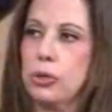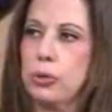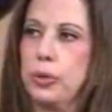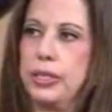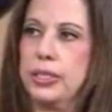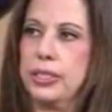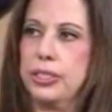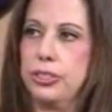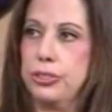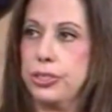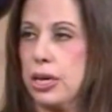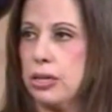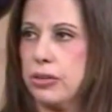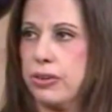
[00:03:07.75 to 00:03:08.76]
wheel and you
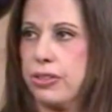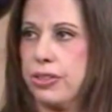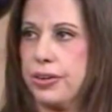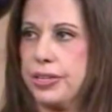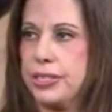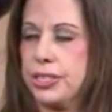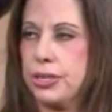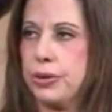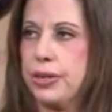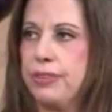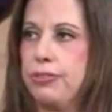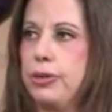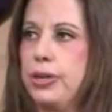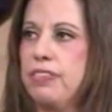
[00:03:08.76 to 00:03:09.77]
use color theory. So
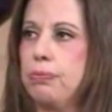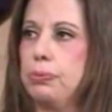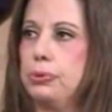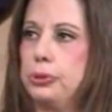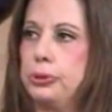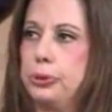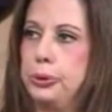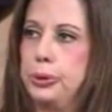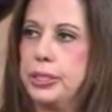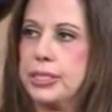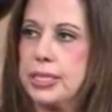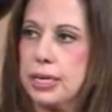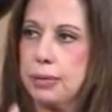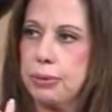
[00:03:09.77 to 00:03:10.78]
if you have blue
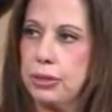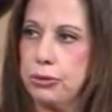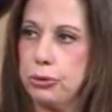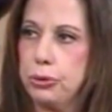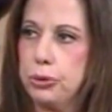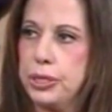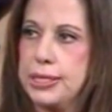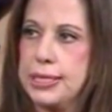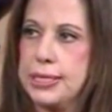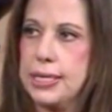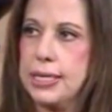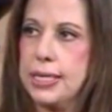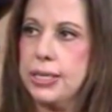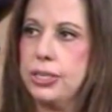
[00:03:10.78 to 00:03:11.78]
that's coming through the
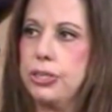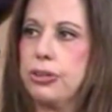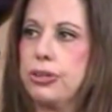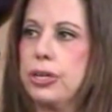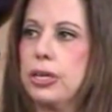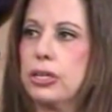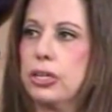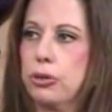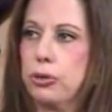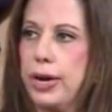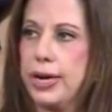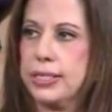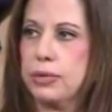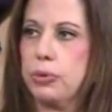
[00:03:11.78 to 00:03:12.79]
skin, you're going to
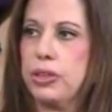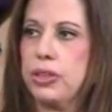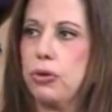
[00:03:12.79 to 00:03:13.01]
correct it with an